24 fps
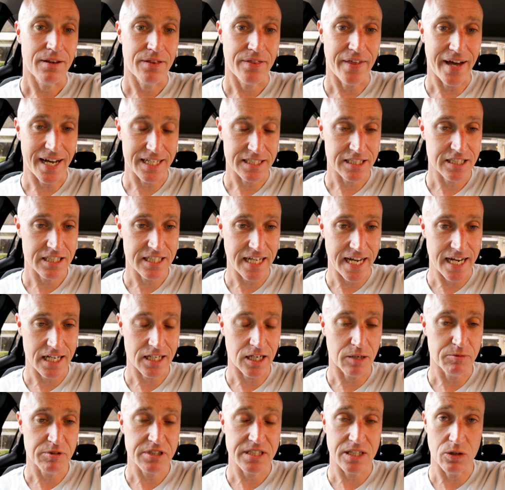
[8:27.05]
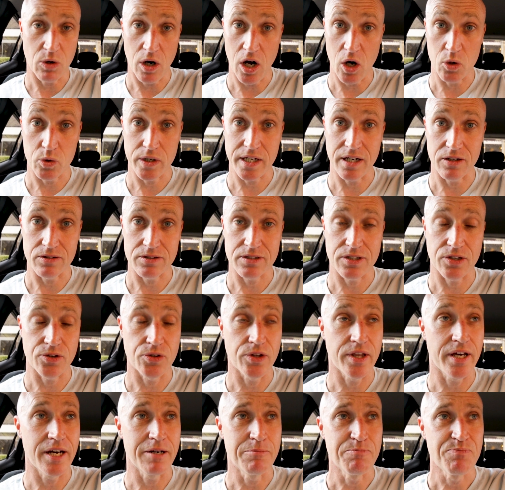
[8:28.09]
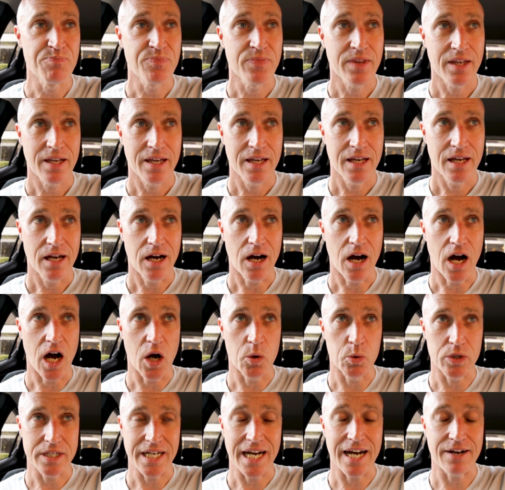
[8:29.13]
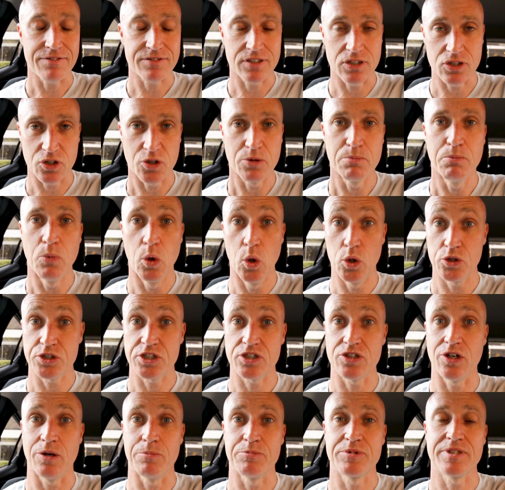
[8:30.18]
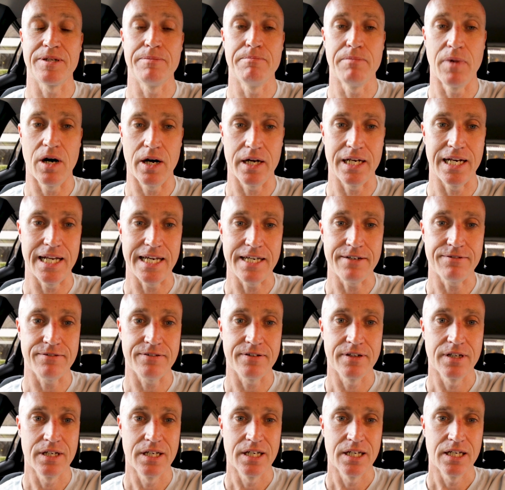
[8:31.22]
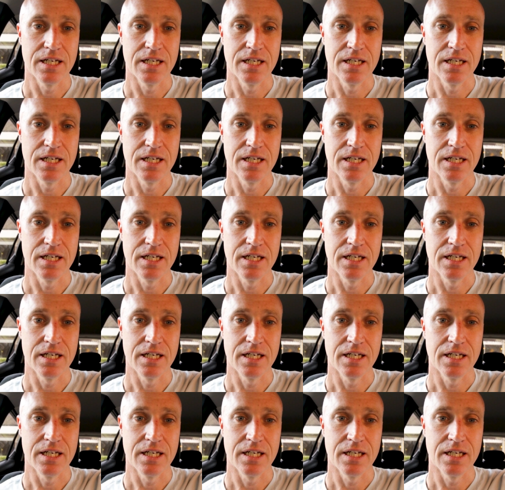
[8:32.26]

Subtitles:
That said, I'm still holding on to the, I would have to do more stops in my Leaf.